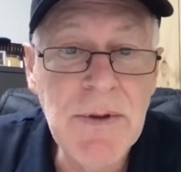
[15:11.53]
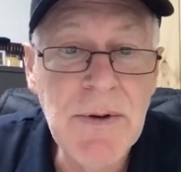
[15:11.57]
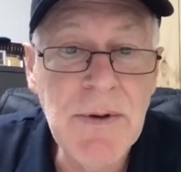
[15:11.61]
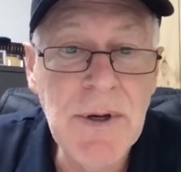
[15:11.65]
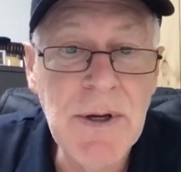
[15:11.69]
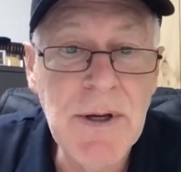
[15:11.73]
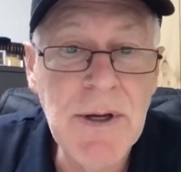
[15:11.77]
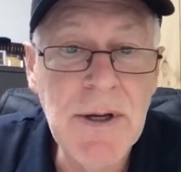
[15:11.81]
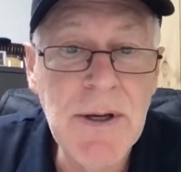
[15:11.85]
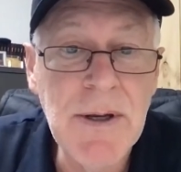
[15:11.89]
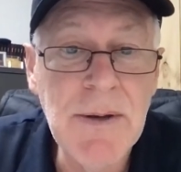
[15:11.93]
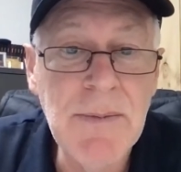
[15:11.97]

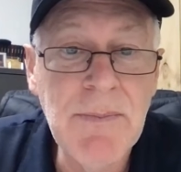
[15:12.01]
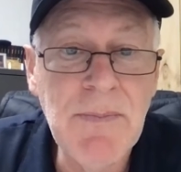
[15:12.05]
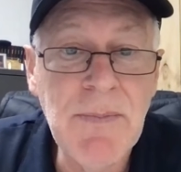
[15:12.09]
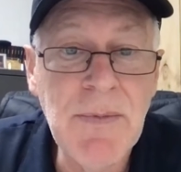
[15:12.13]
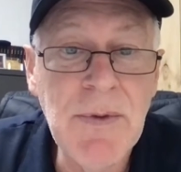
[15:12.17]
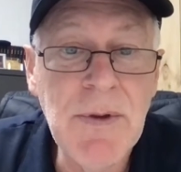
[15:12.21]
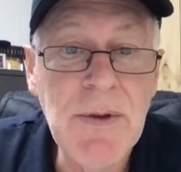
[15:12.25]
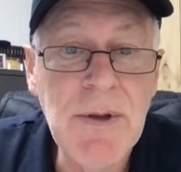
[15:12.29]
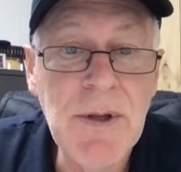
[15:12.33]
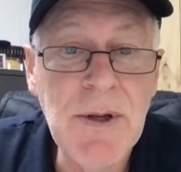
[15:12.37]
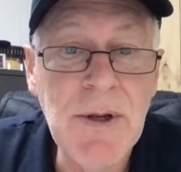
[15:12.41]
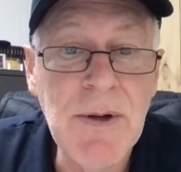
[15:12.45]

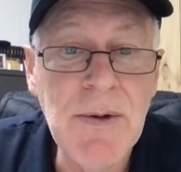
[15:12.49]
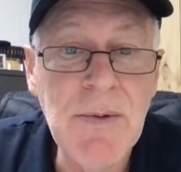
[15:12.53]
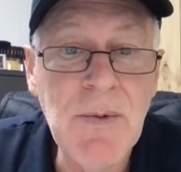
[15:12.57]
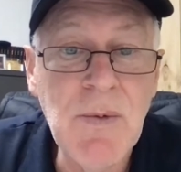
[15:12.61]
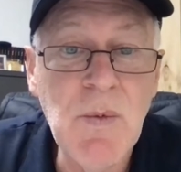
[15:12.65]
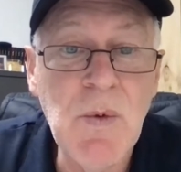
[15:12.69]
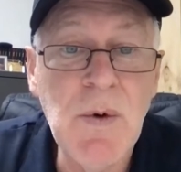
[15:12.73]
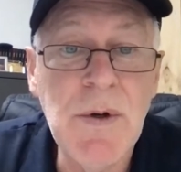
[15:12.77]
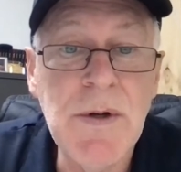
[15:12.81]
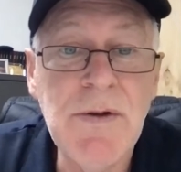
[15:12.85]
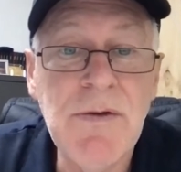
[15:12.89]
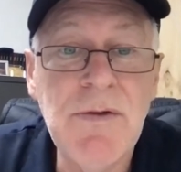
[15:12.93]

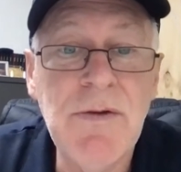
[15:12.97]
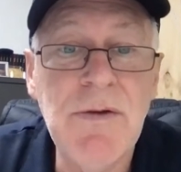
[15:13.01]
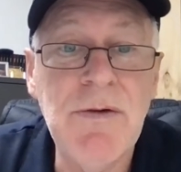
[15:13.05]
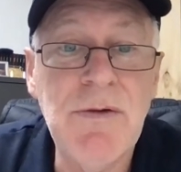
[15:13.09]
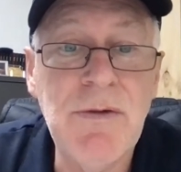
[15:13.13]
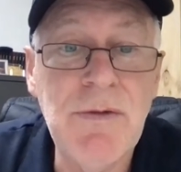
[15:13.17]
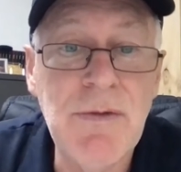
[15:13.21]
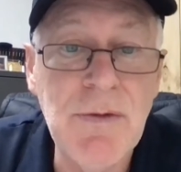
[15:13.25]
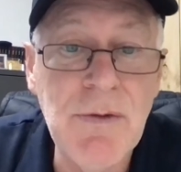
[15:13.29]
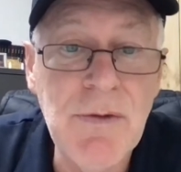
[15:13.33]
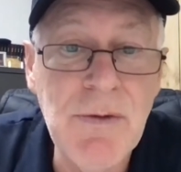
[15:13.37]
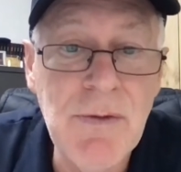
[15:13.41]
what is the
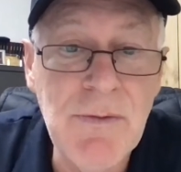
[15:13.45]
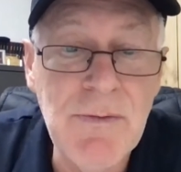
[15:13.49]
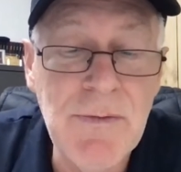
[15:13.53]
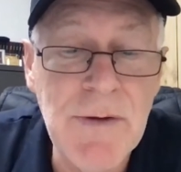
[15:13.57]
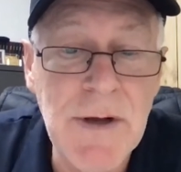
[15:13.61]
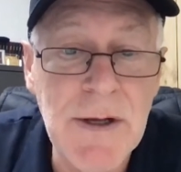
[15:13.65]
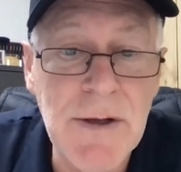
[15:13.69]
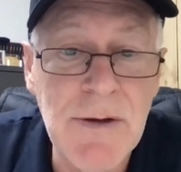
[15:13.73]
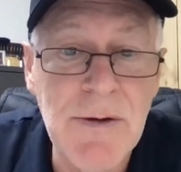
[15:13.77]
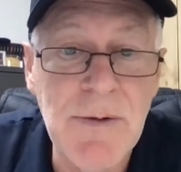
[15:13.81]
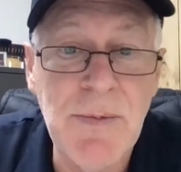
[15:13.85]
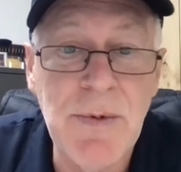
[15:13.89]
true
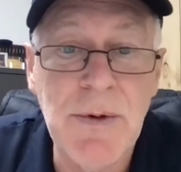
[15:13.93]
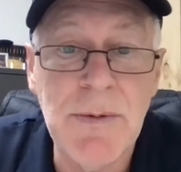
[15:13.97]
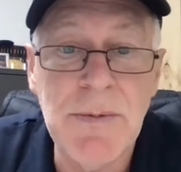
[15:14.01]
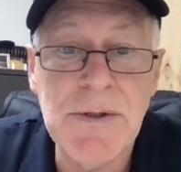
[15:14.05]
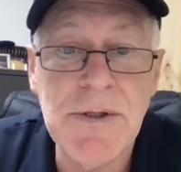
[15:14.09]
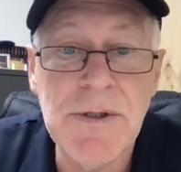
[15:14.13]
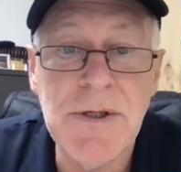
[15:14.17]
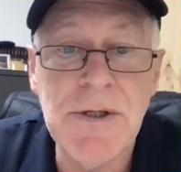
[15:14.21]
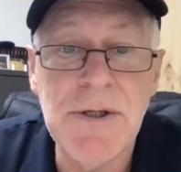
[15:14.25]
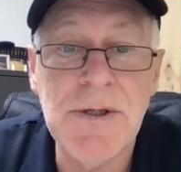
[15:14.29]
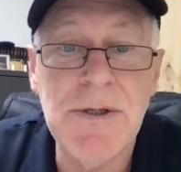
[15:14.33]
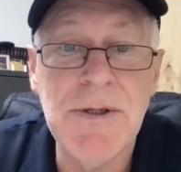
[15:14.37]
value
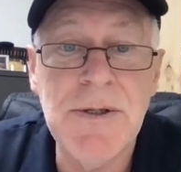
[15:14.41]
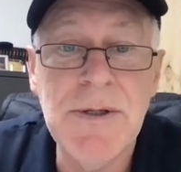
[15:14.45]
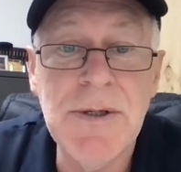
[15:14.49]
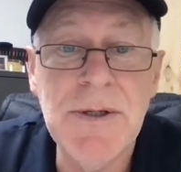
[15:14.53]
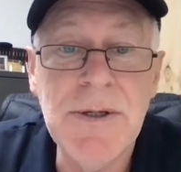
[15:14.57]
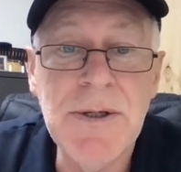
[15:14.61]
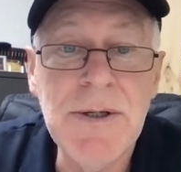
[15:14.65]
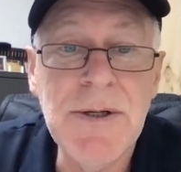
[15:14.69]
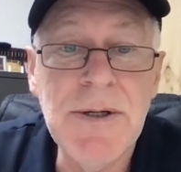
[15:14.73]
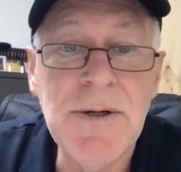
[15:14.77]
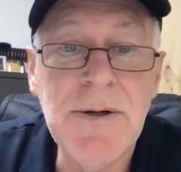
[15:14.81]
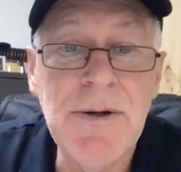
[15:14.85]
proposition
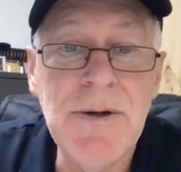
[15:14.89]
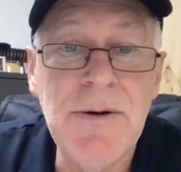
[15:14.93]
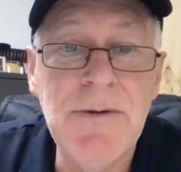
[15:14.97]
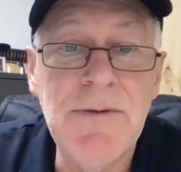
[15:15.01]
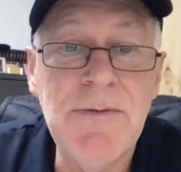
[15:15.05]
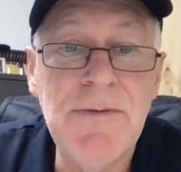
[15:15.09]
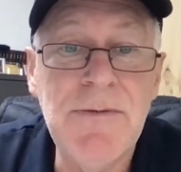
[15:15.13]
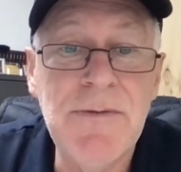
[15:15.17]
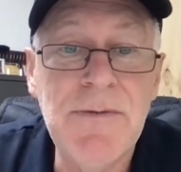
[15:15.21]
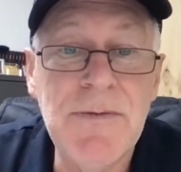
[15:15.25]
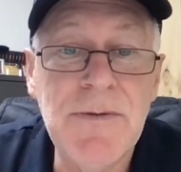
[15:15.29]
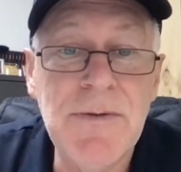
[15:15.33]

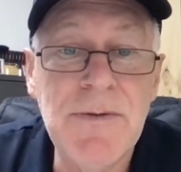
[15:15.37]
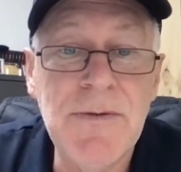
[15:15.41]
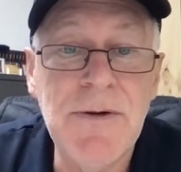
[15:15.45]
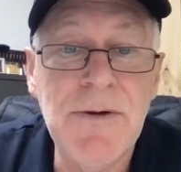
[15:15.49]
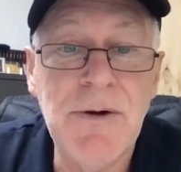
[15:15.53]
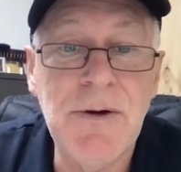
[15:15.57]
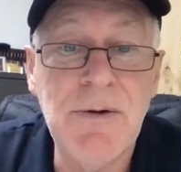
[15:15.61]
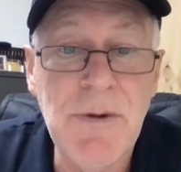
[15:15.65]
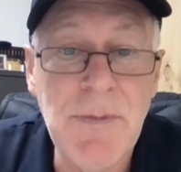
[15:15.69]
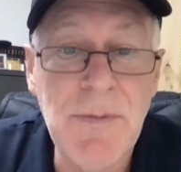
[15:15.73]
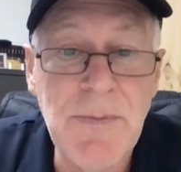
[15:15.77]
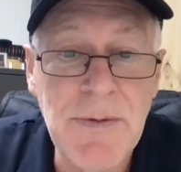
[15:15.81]
of
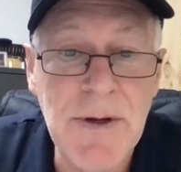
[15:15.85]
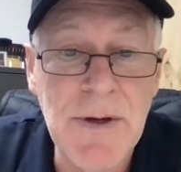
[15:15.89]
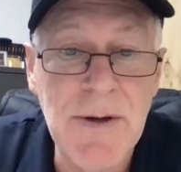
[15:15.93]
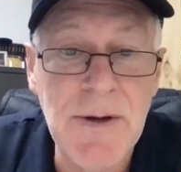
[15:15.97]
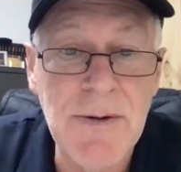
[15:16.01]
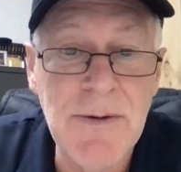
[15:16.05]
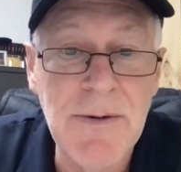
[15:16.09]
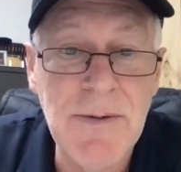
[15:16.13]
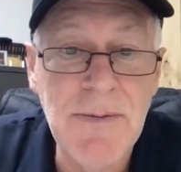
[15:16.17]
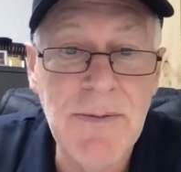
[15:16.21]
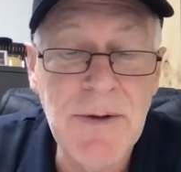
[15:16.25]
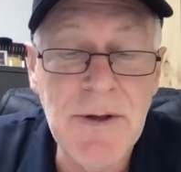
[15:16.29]
the
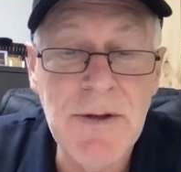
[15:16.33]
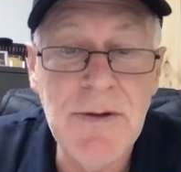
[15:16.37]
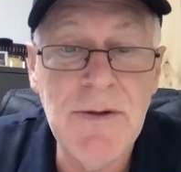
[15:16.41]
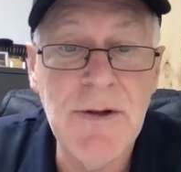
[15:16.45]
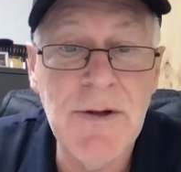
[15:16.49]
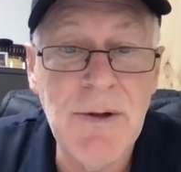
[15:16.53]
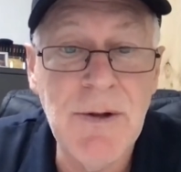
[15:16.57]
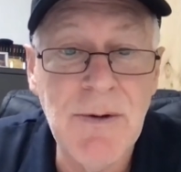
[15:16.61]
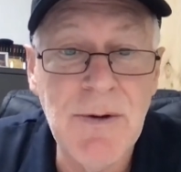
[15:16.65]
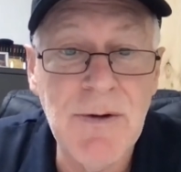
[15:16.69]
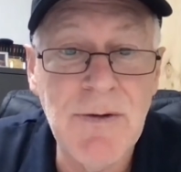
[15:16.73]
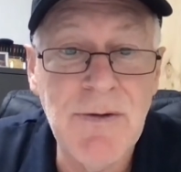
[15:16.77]
crypto in
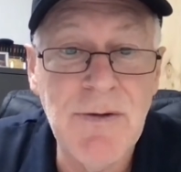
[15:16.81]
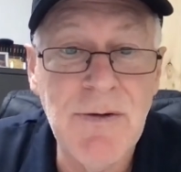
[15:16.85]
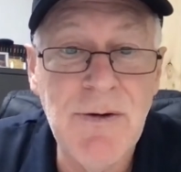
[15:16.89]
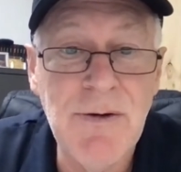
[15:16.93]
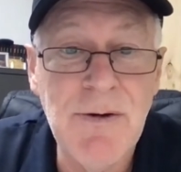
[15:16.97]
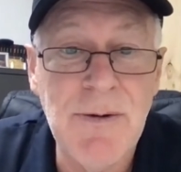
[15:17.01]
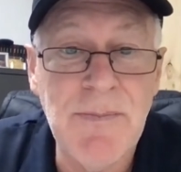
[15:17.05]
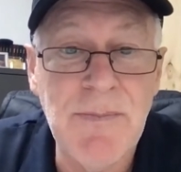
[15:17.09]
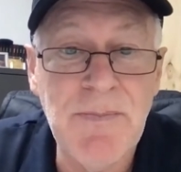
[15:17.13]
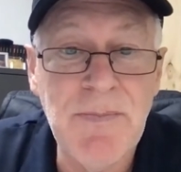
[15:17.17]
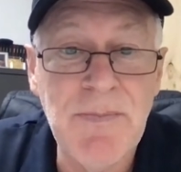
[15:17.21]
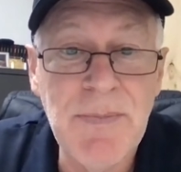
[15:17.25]
the longer
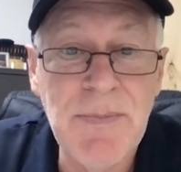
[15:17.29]
term?